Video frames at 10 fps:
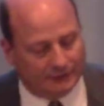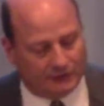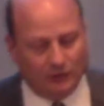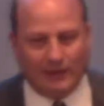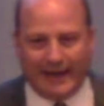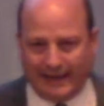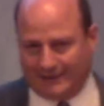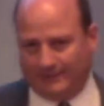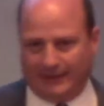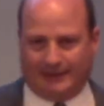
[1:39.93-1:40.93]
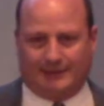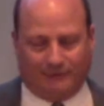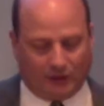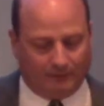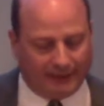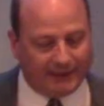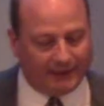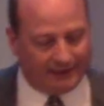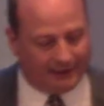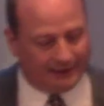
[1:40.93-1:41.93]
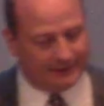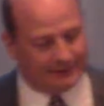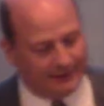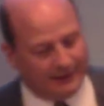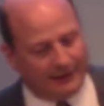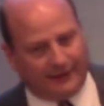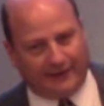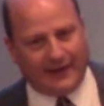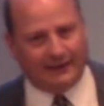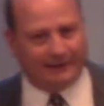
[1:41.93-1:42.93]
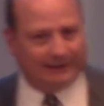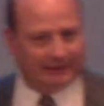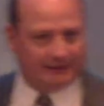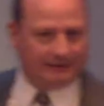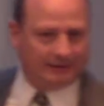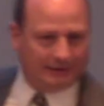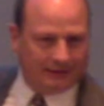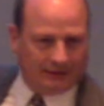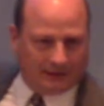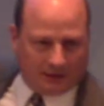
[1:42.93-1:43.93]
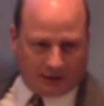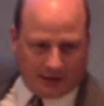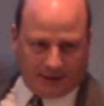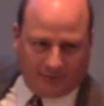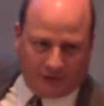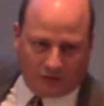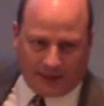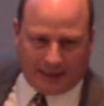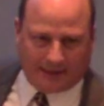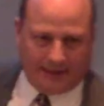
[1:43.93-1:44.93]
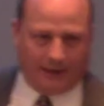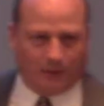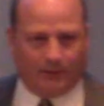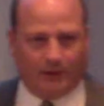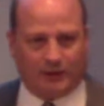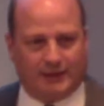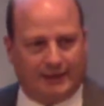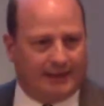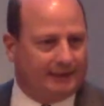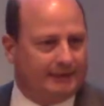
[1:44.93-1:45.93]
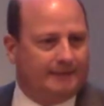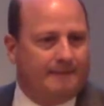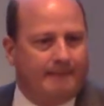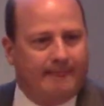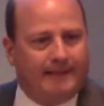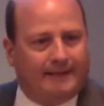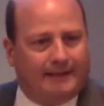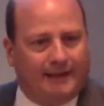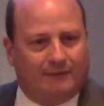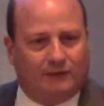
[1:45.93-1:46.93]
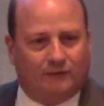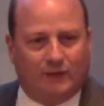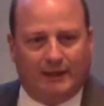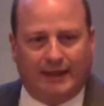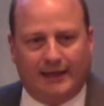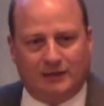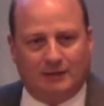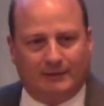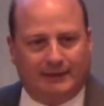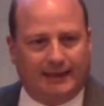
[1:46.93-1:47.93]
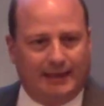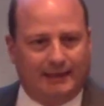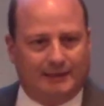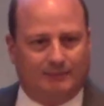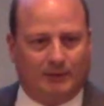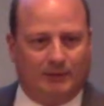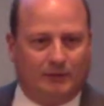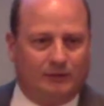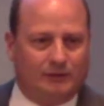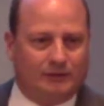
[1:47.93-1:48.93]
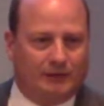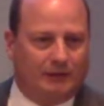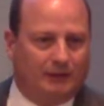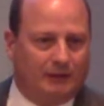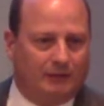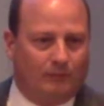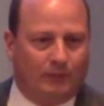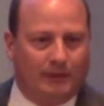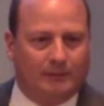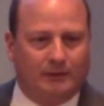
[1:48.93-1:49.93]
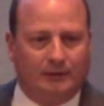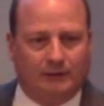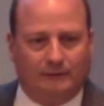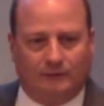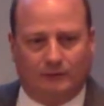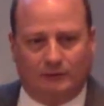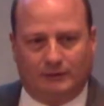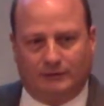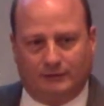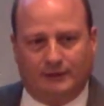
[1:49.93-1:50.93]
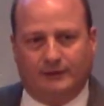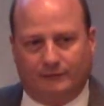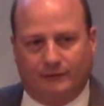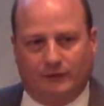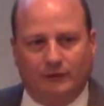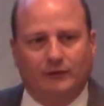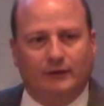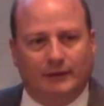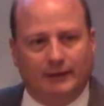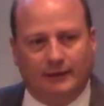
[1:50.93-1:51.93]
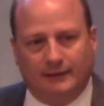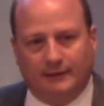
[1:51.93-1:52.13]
two aspects of our beingness, and that is our individuality and our personality. Now, if you've read H. Emily Cady's book, which is a primer for Unity,